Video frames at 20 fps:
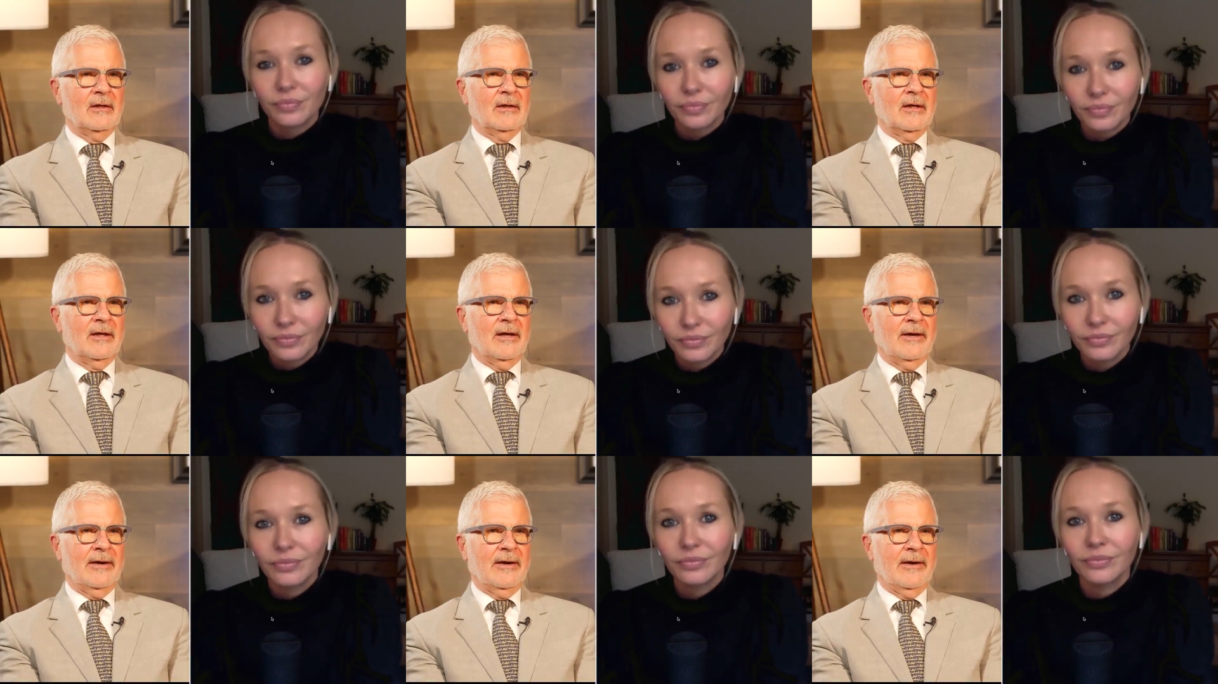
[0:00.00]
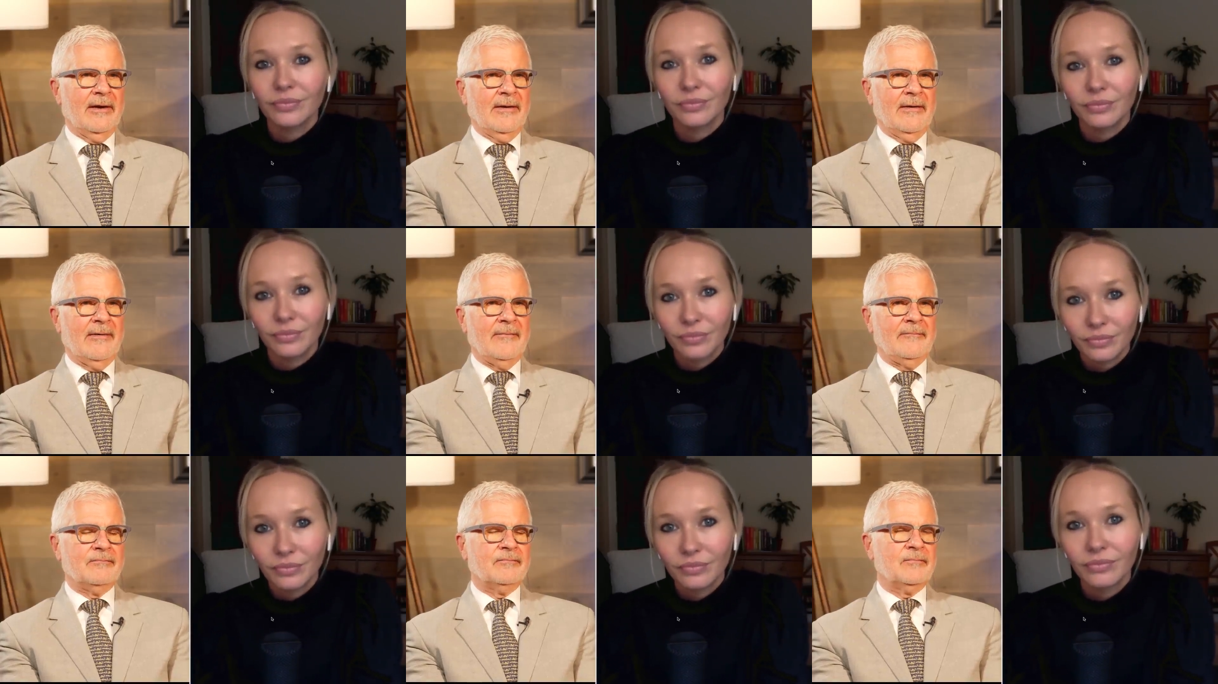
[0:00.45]

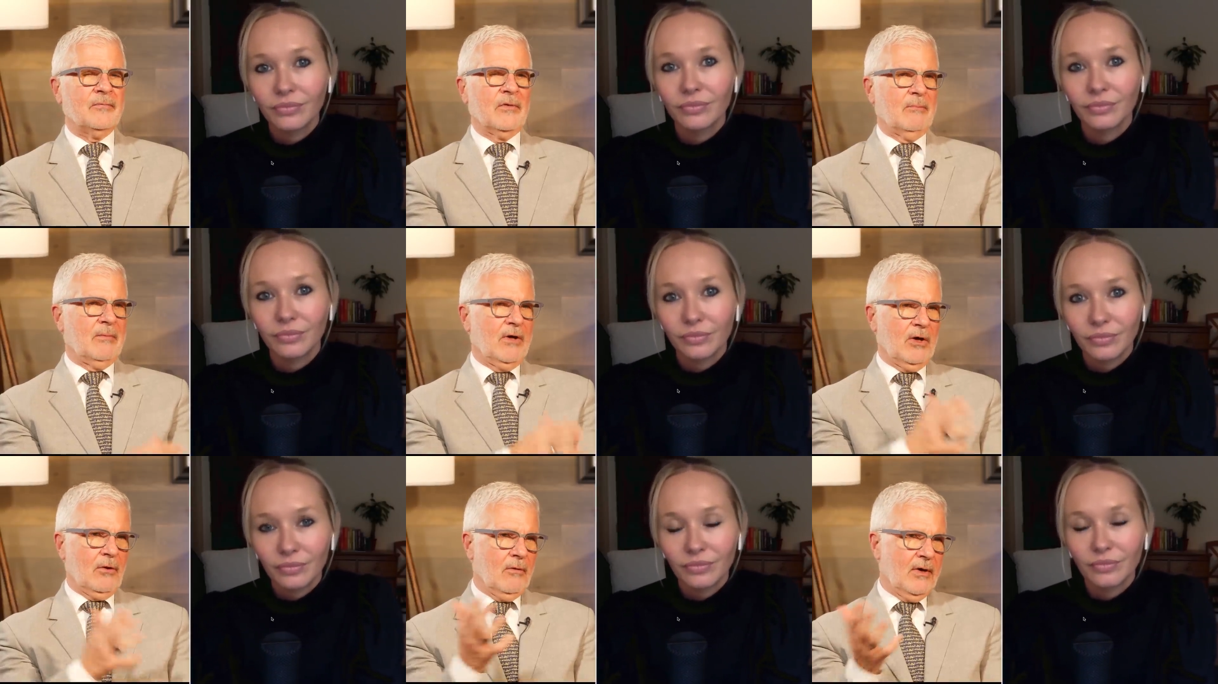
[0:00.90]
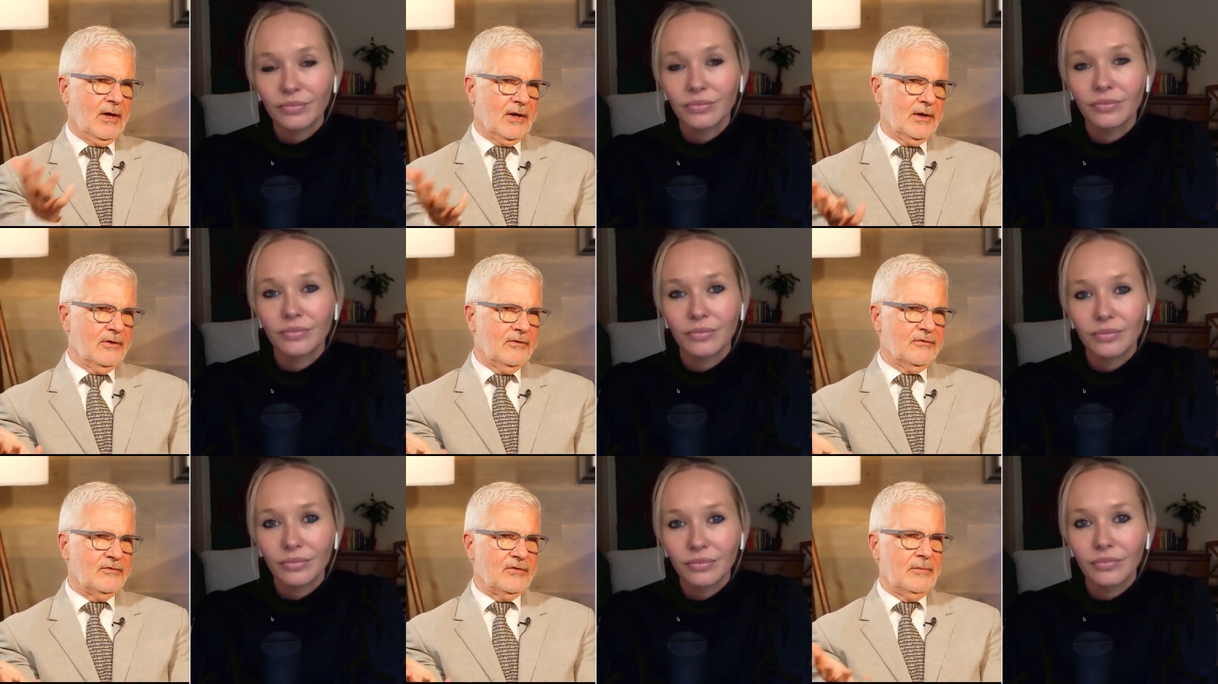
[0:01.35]
Speaker 1: uh,
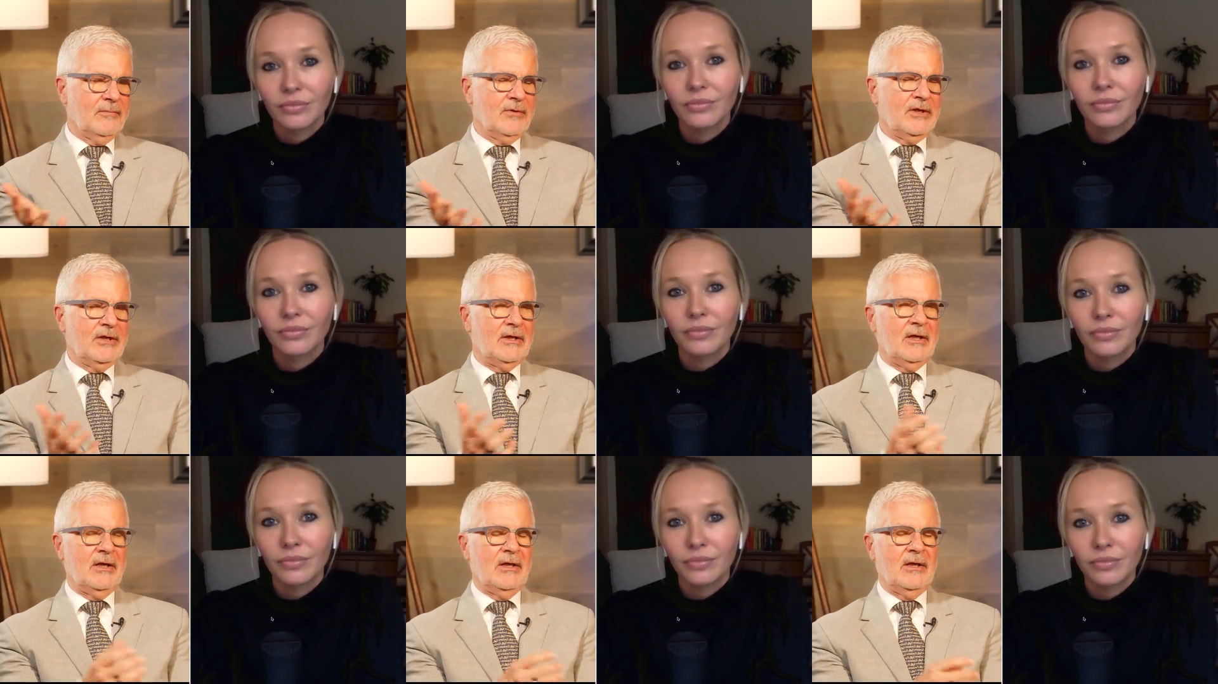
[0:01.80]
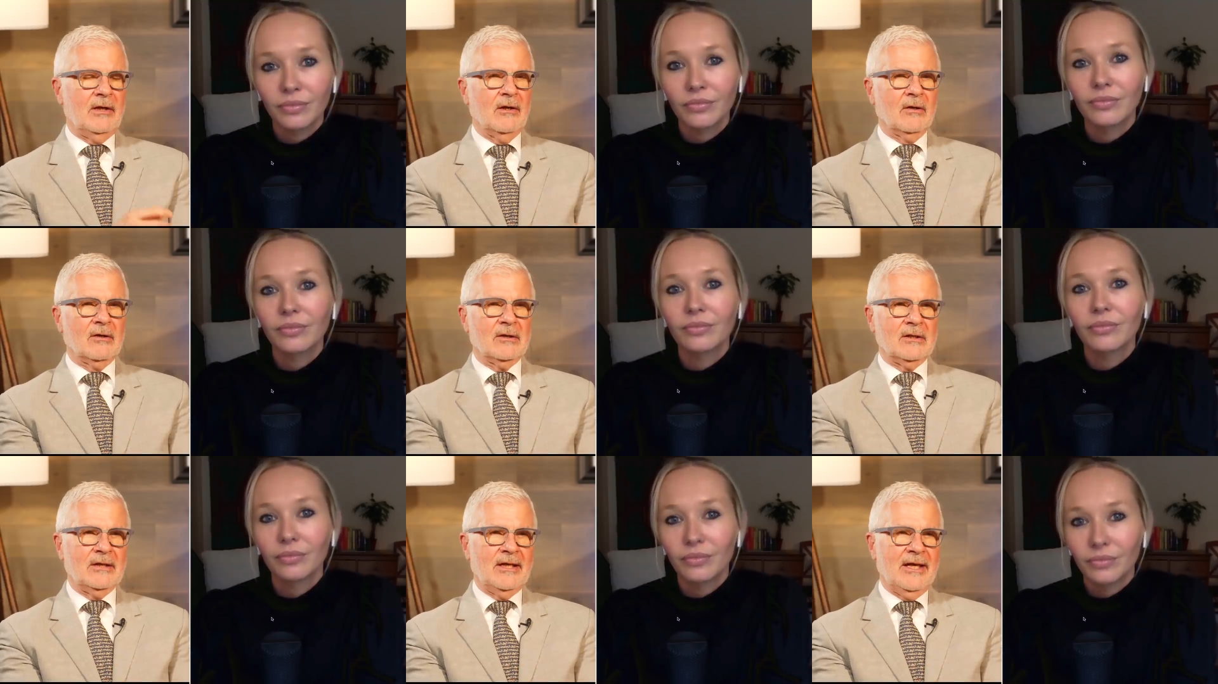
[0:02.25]
marijuana and CBD
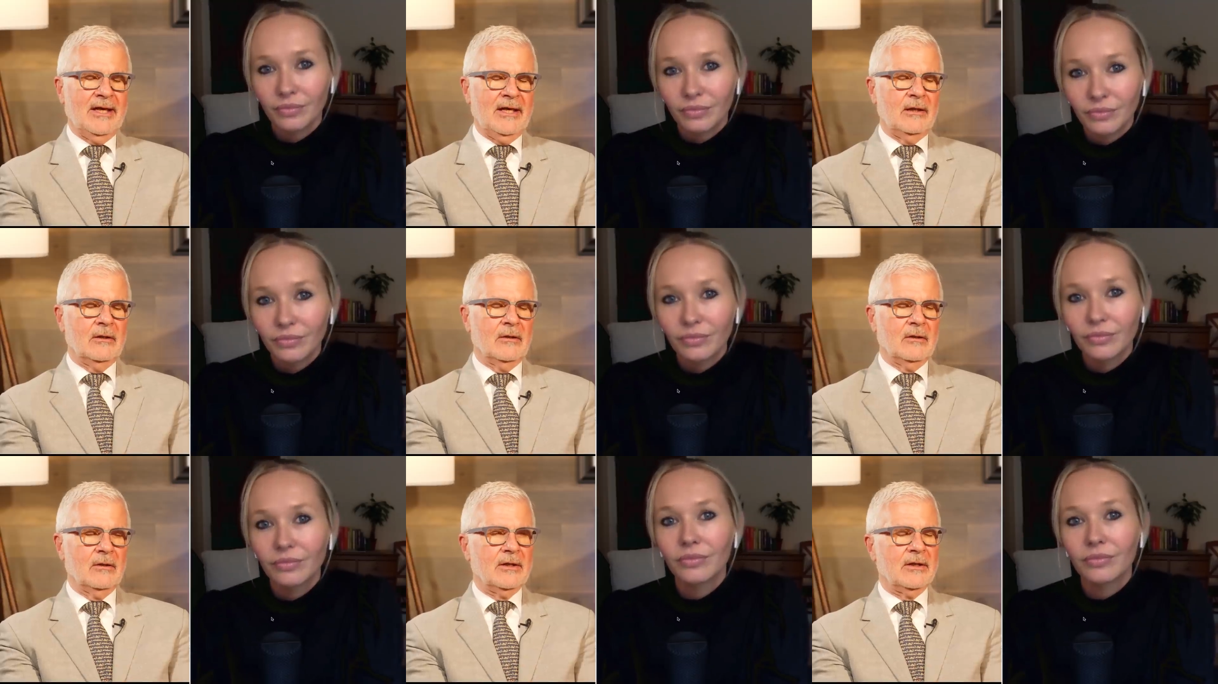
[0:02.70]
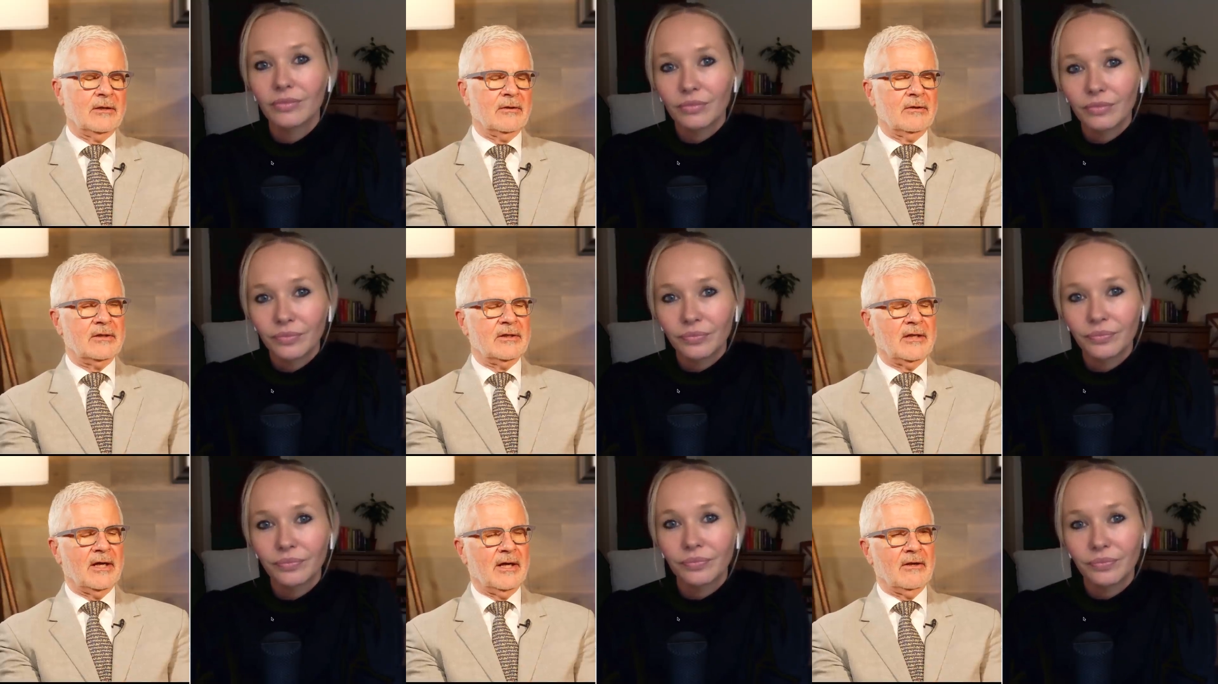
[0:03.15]
are legal
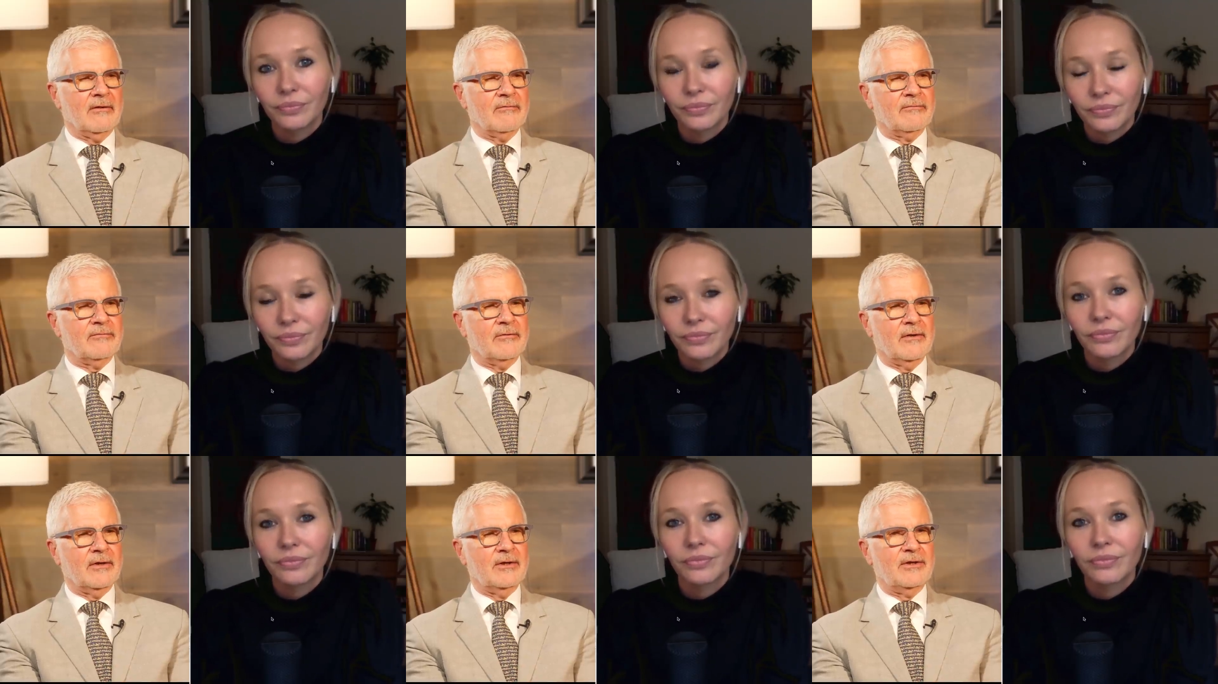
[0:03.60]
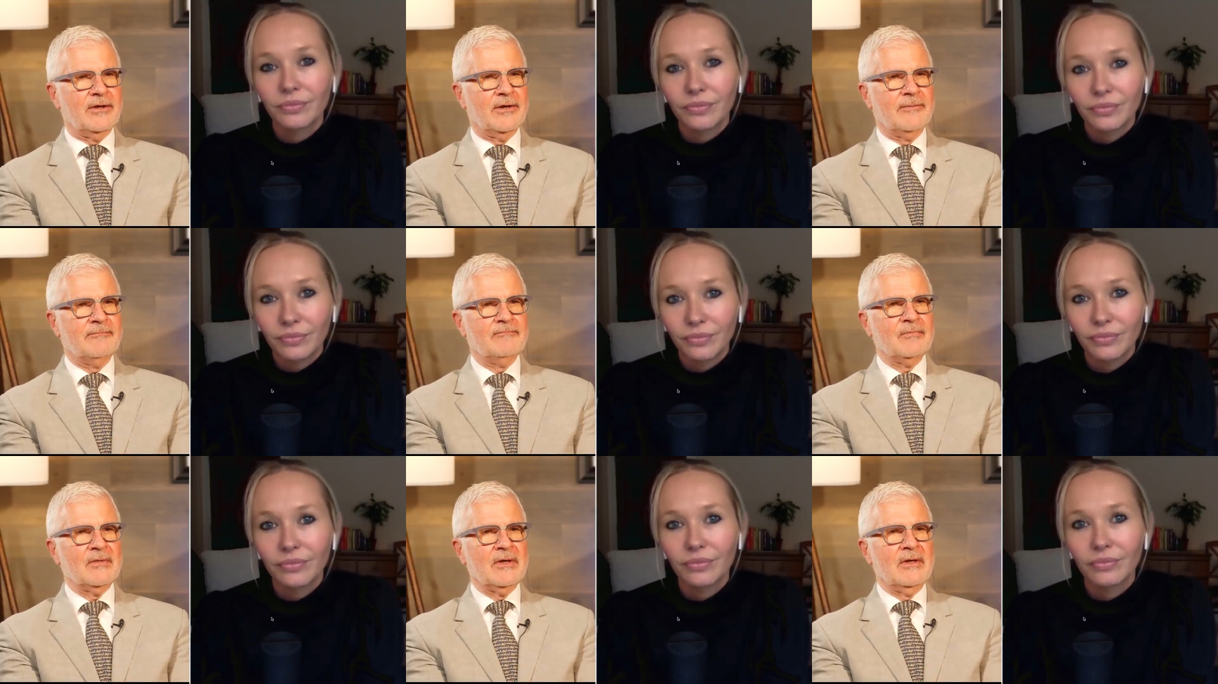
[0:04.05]
here in
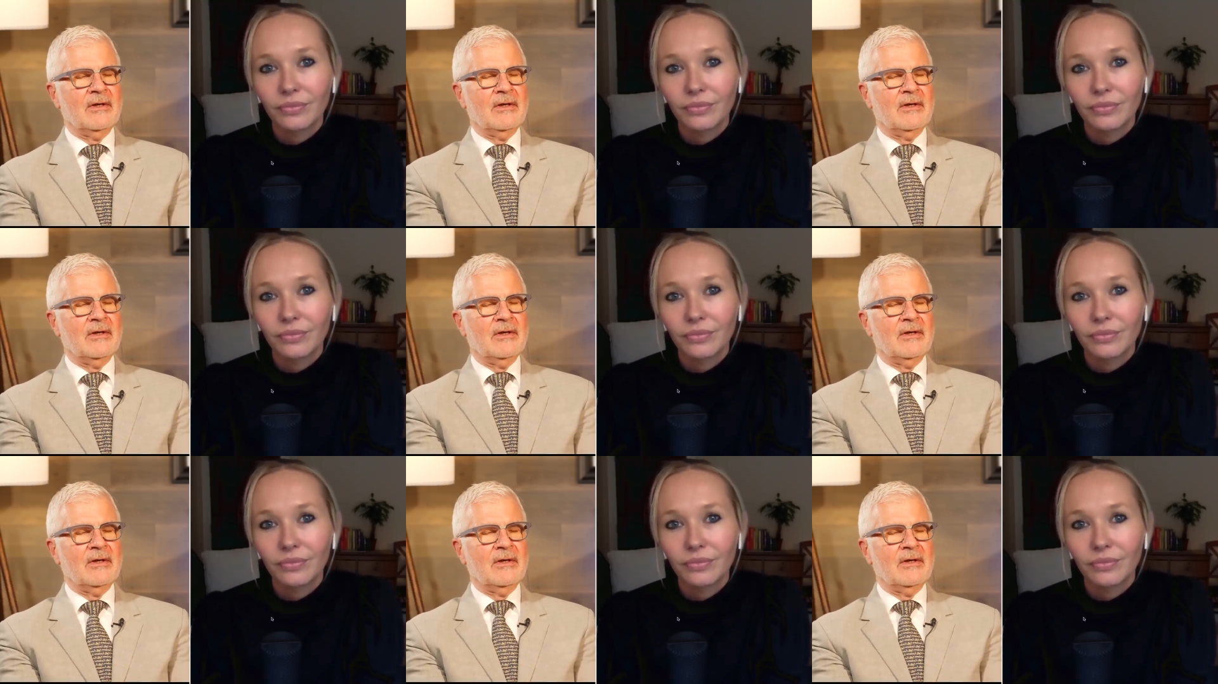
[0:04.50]
California,